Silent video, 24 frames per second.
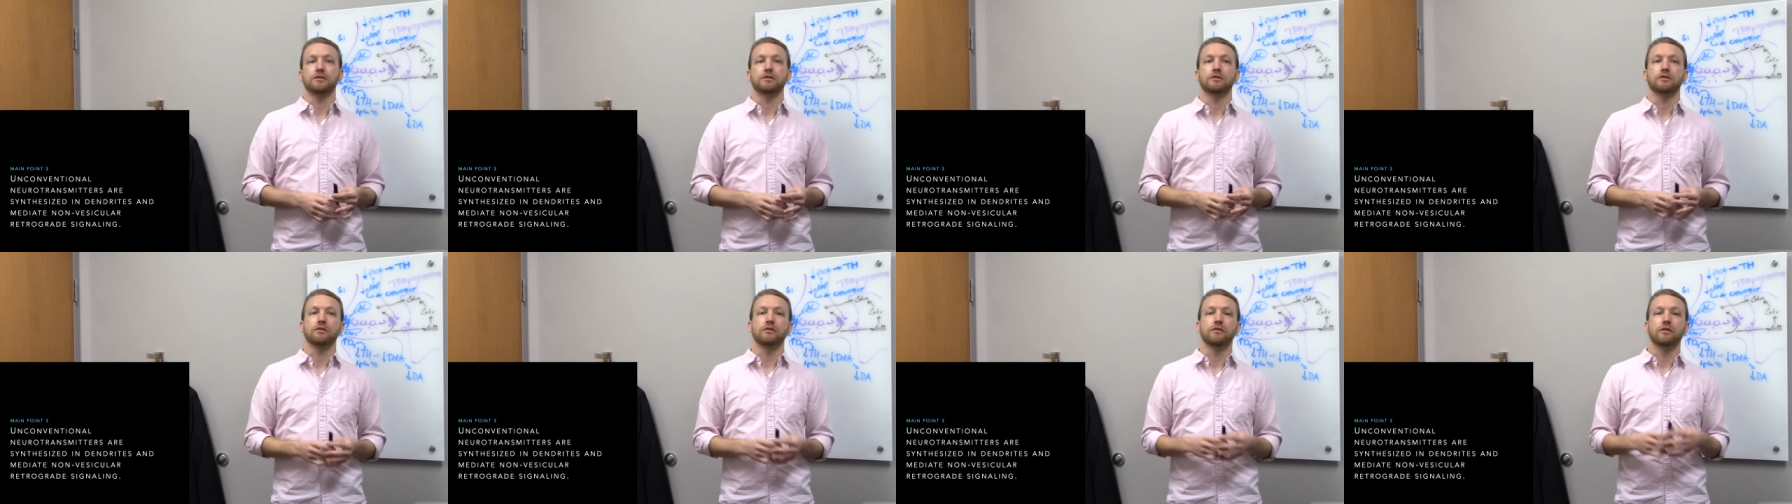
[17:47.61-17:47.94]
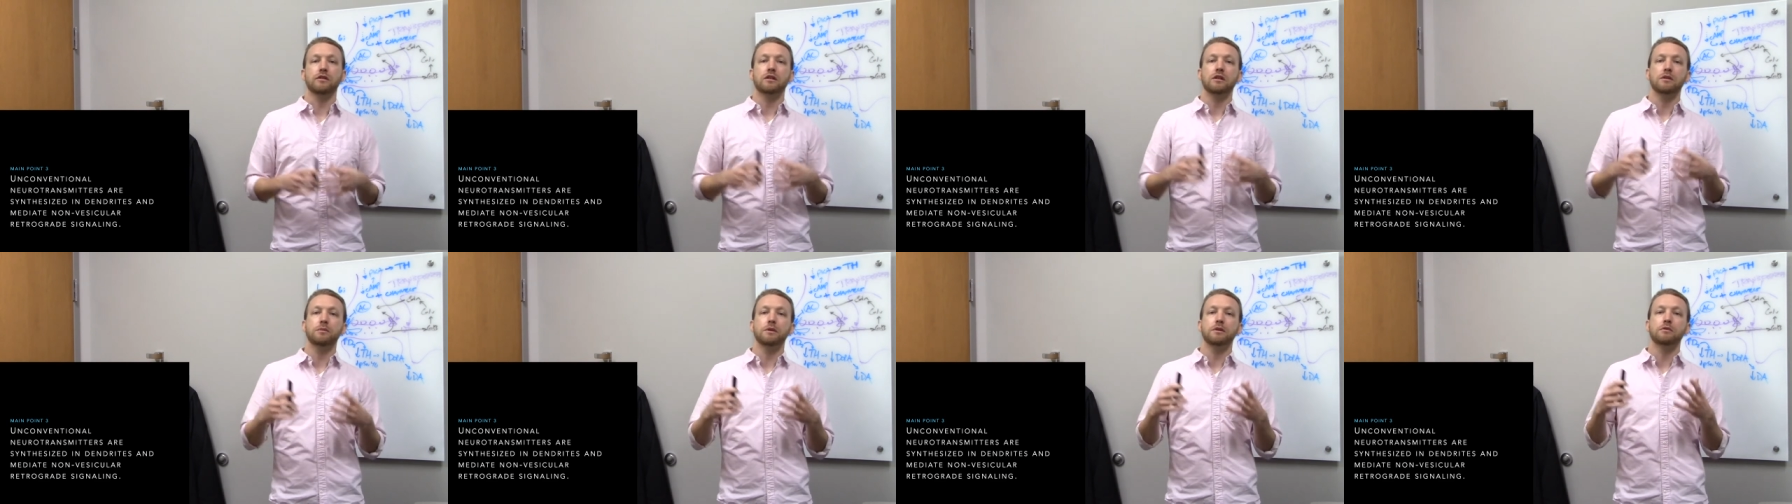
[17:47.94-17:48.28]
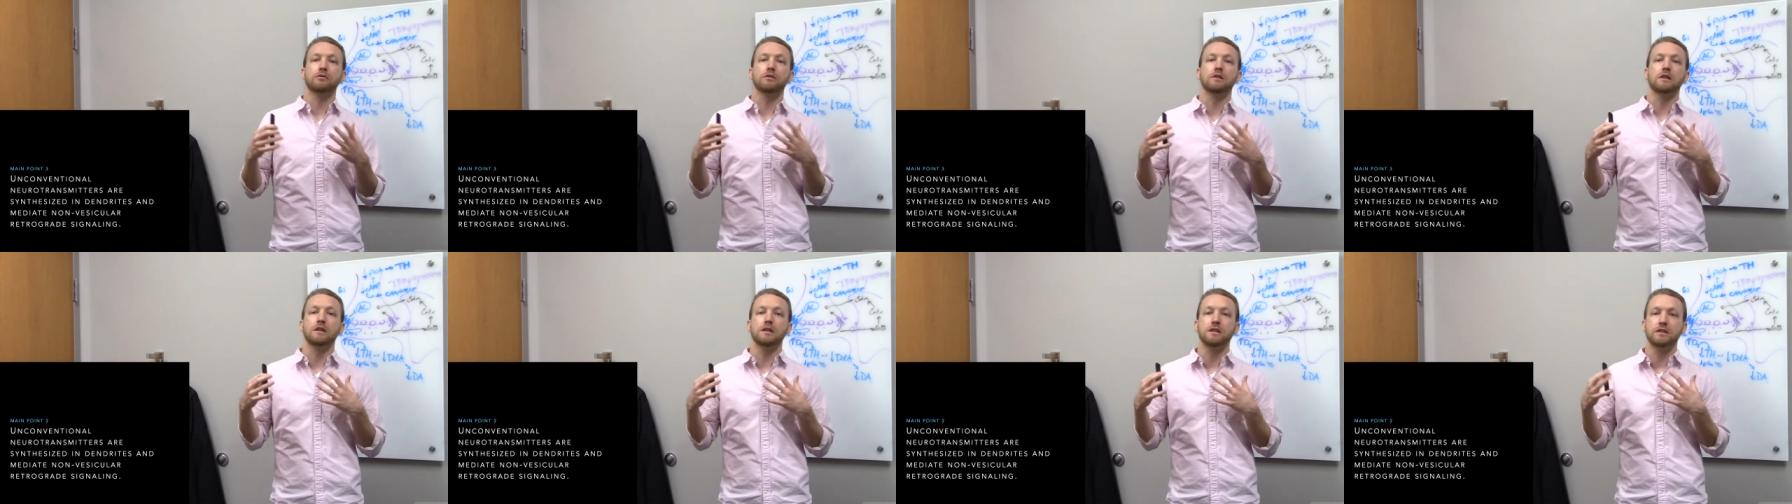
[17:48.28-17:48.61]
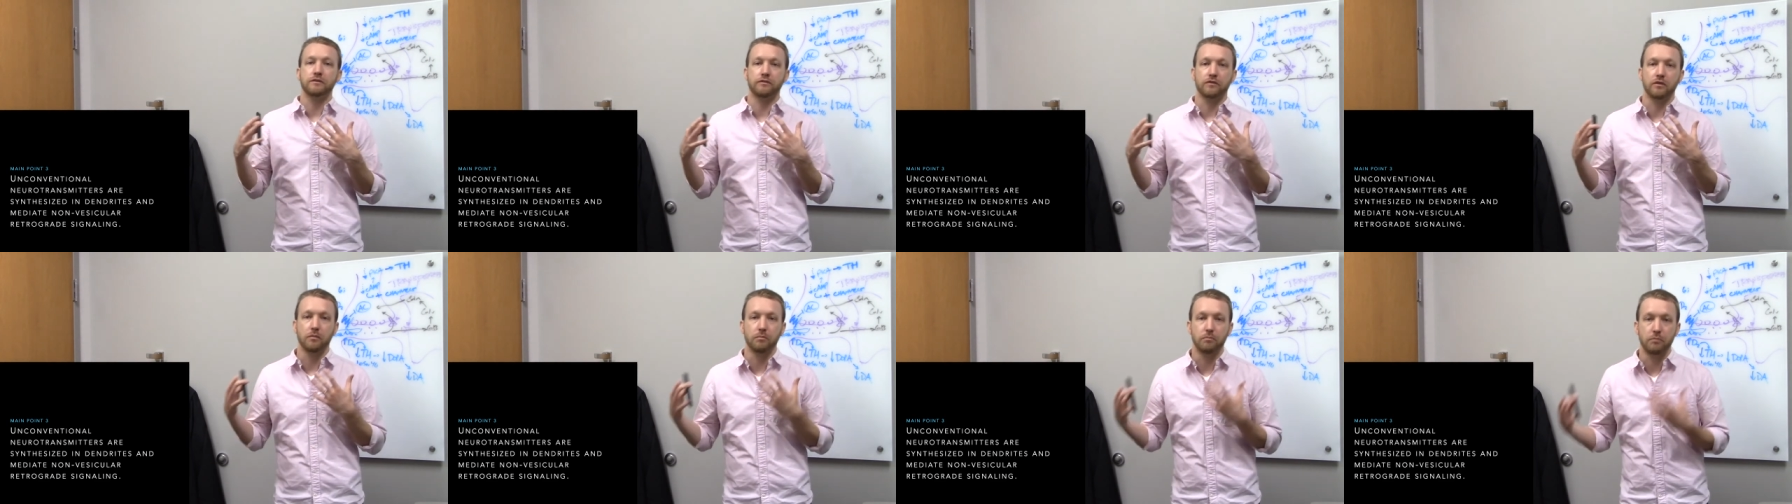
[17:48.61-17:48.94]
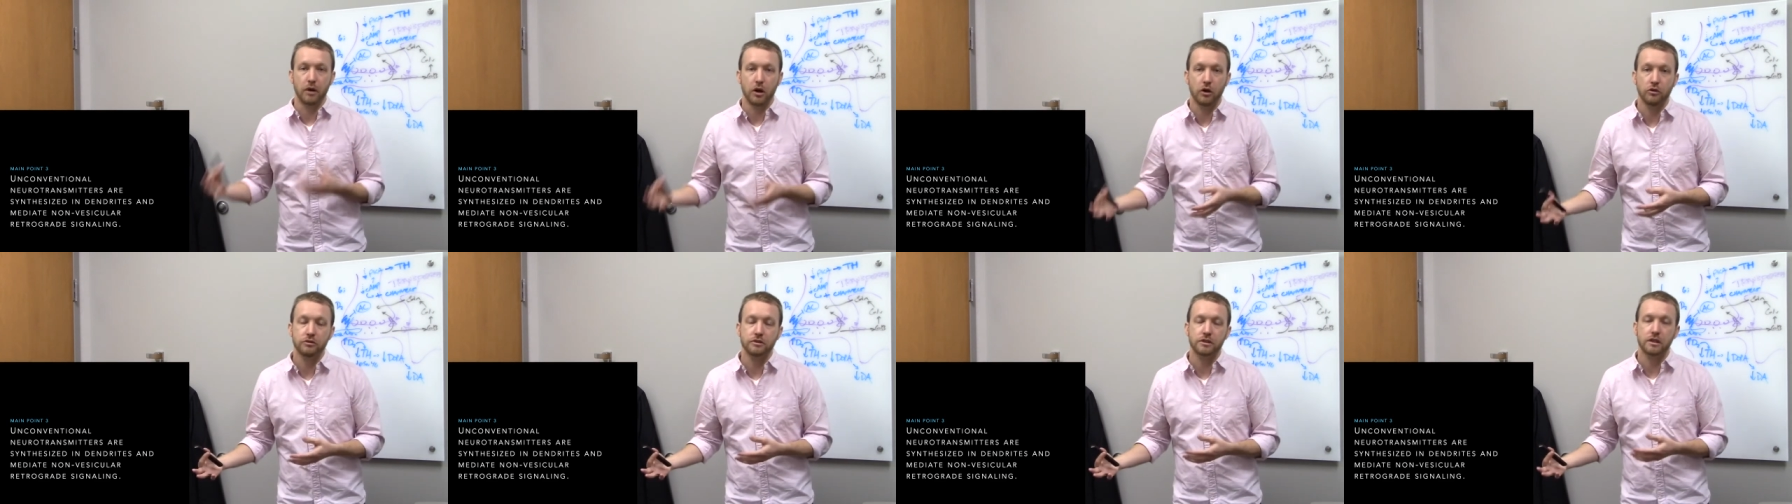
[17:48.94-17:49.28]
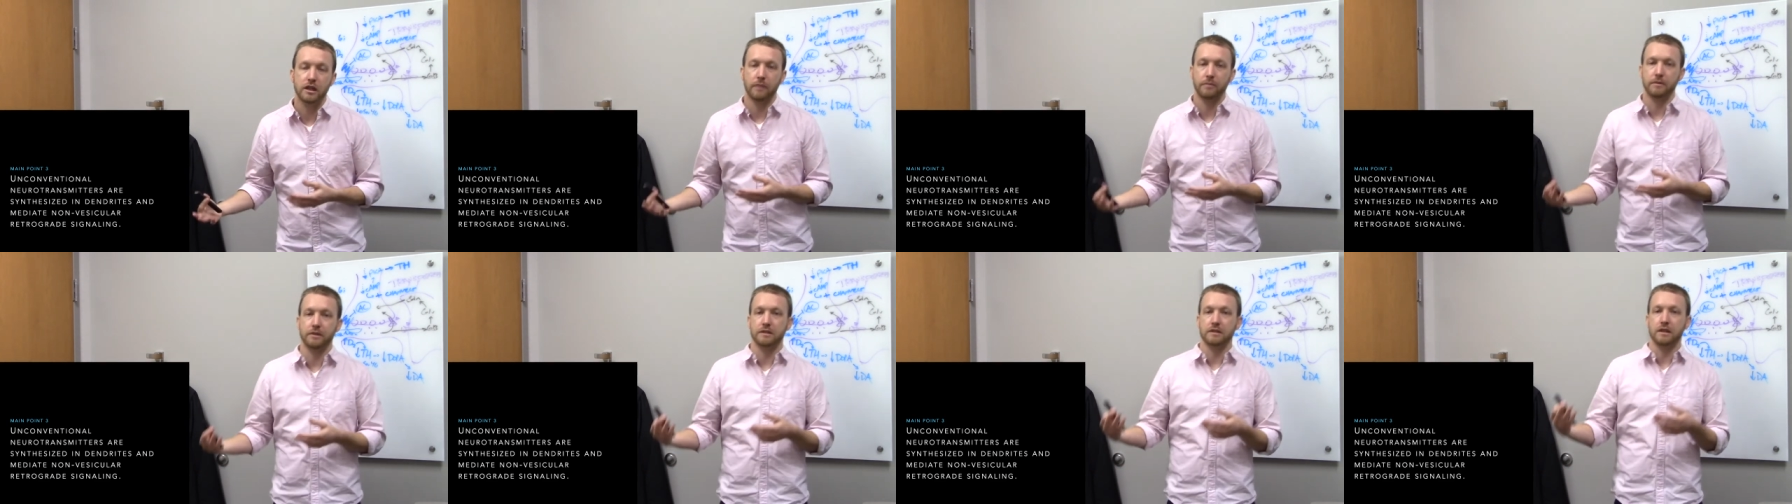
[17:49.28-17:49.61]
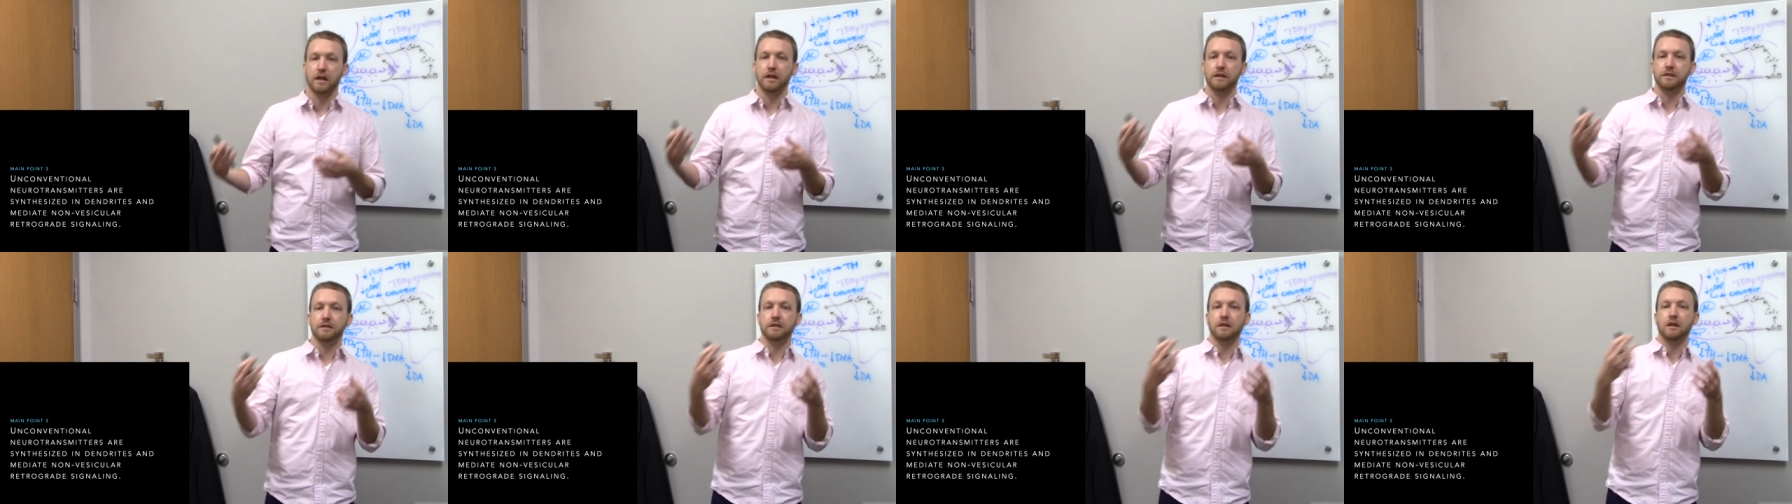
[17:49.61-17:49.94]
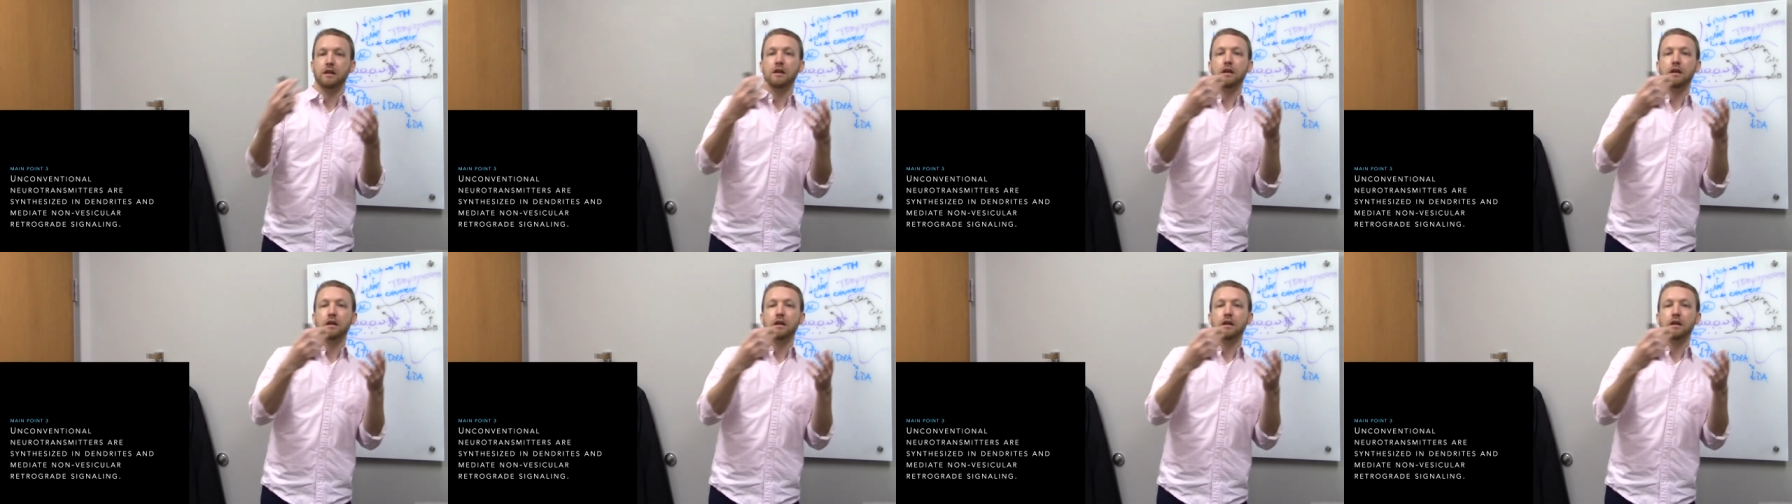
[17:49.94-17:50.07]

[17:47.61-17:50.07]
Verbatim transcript: So they're going to be released from postsynaptic sites